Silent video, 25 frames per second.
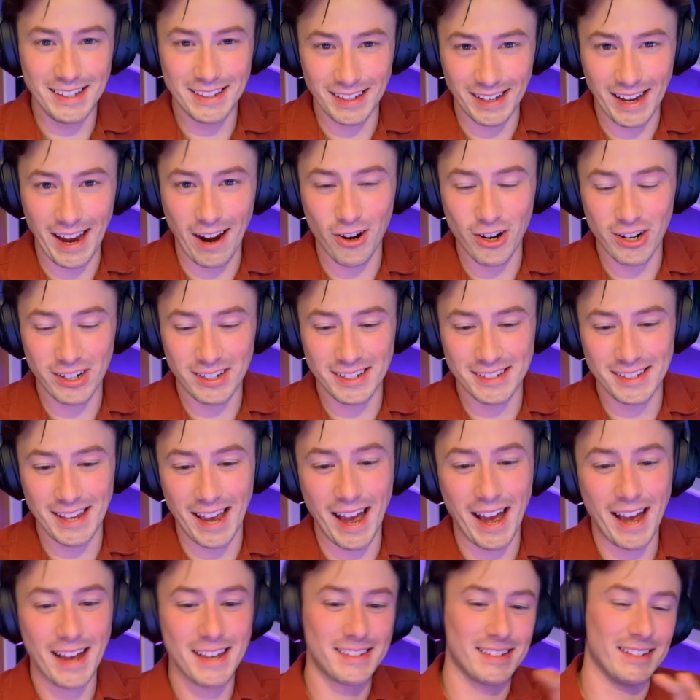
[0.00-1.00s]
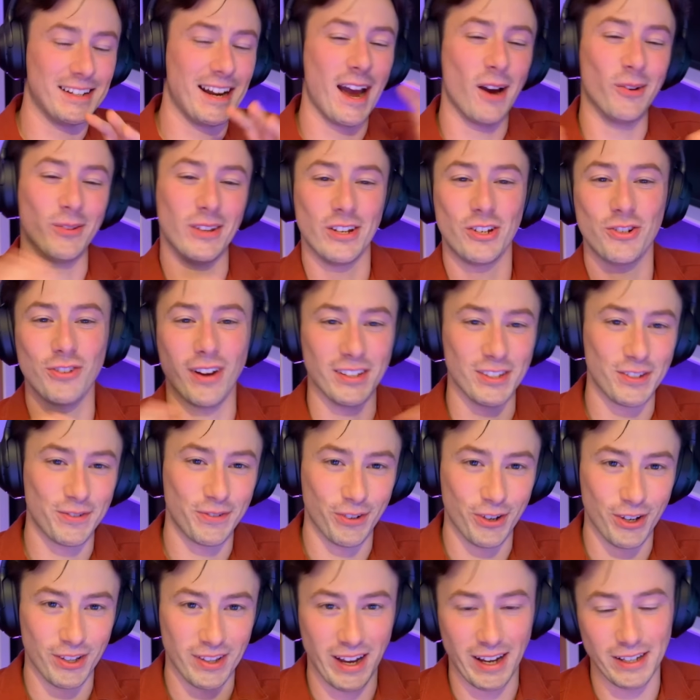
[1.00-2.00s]
the characters as and how they
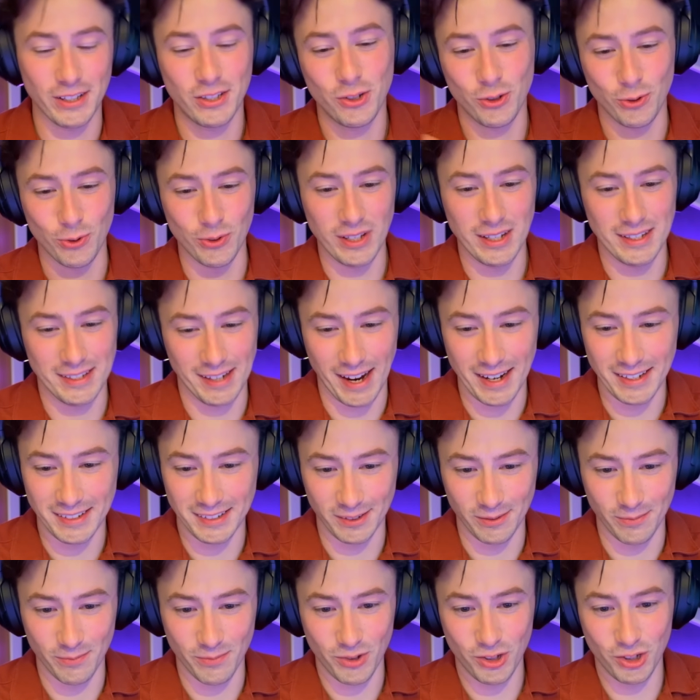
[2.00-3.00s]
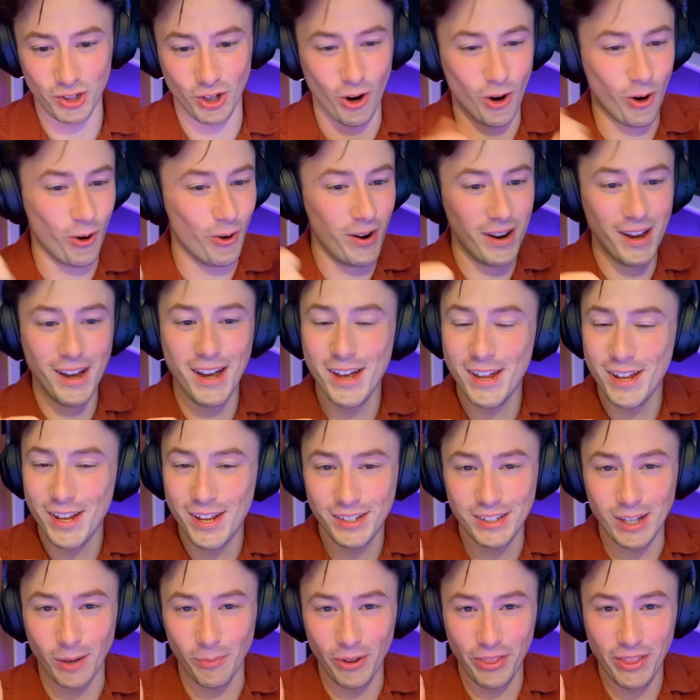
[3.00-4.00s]
transfer that to these items. So
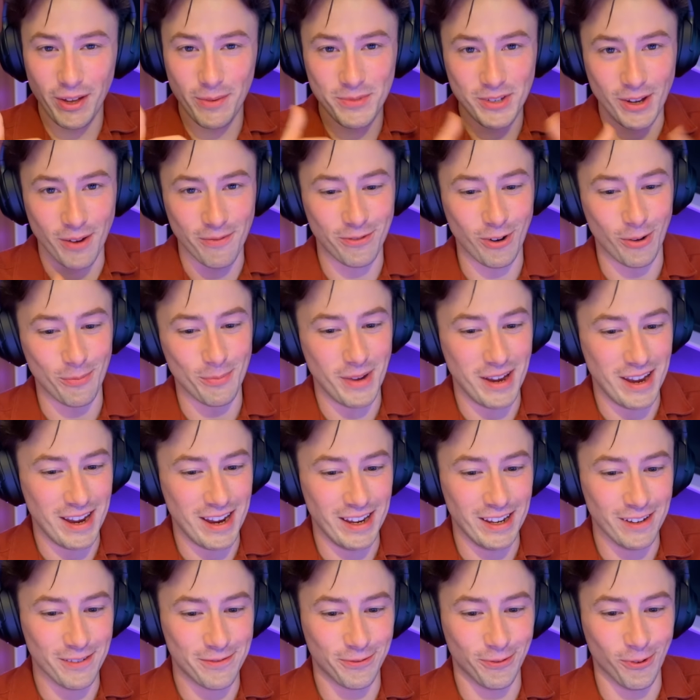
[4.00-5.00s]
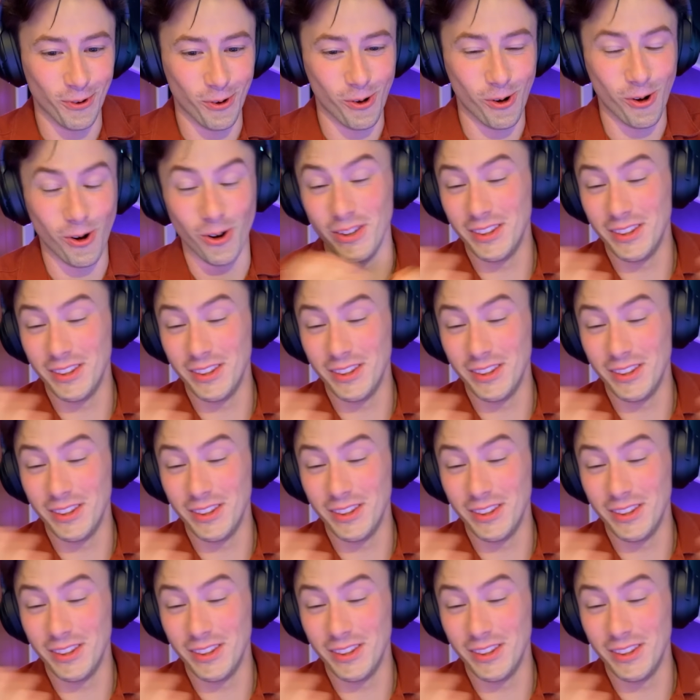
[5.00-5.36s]
double thumbs up from me for